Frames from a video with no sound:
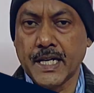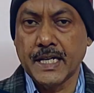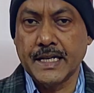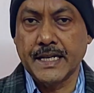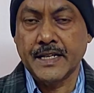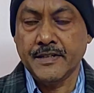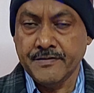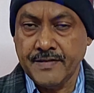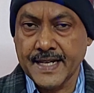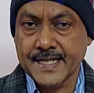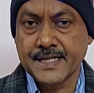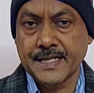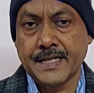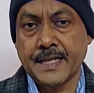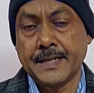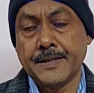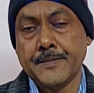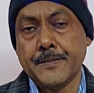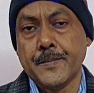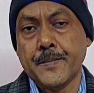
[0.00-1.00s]
are
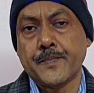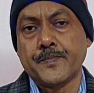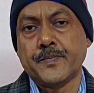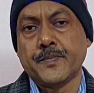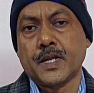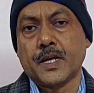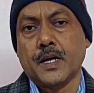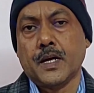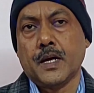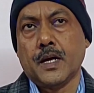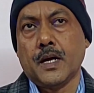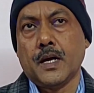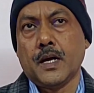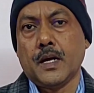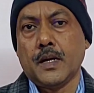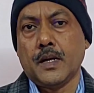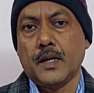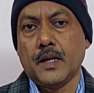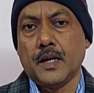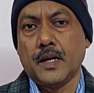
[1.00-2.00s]
investing,
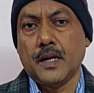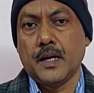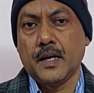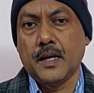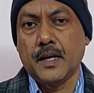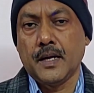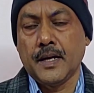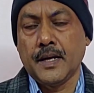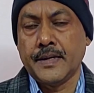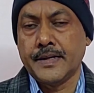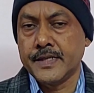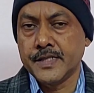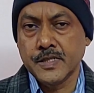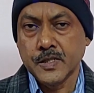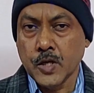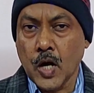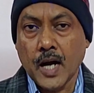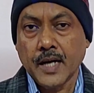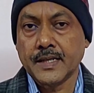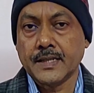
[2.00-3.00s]
it
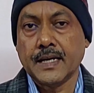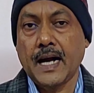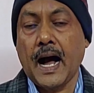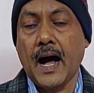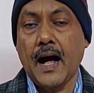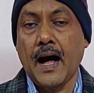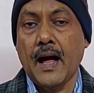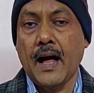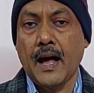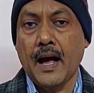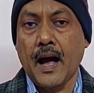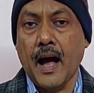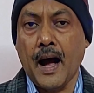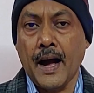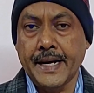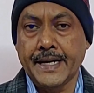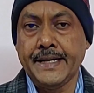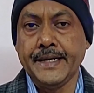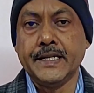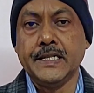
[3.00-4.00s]
is not
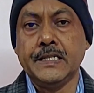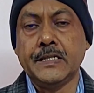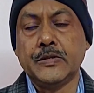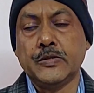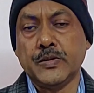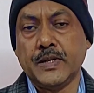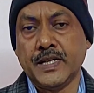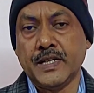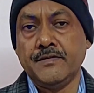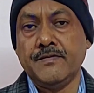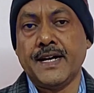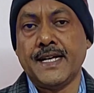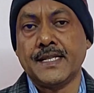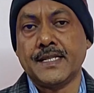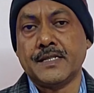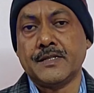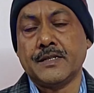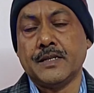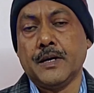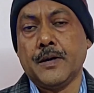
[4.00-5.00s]
ideal to
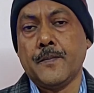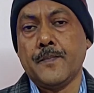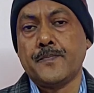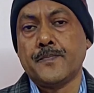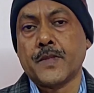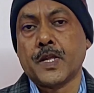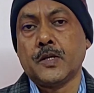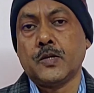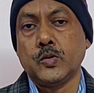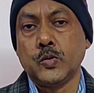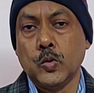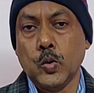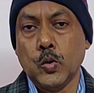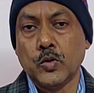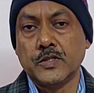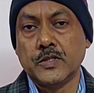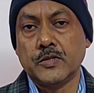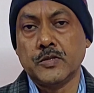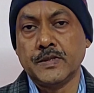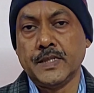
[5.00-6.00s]
invest to
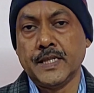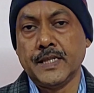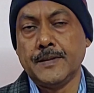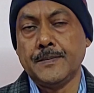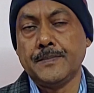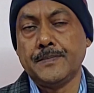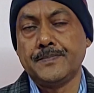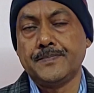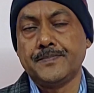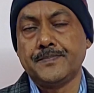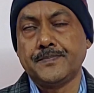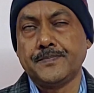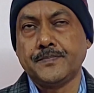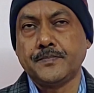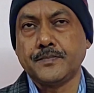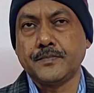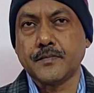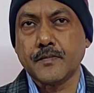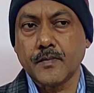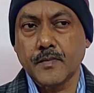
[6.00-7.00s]
go through the
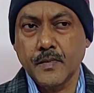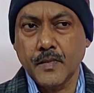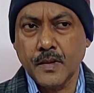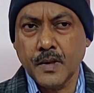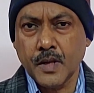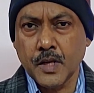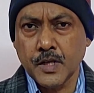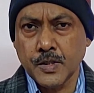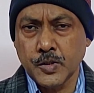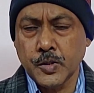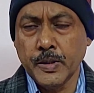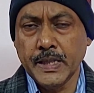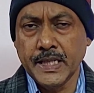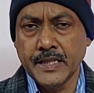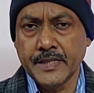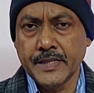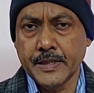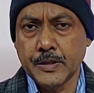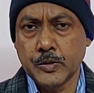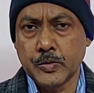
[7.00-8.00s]

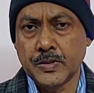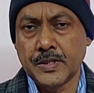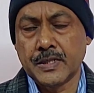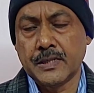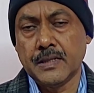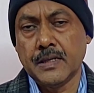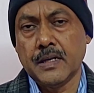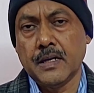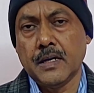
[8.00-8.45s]
jewelry route.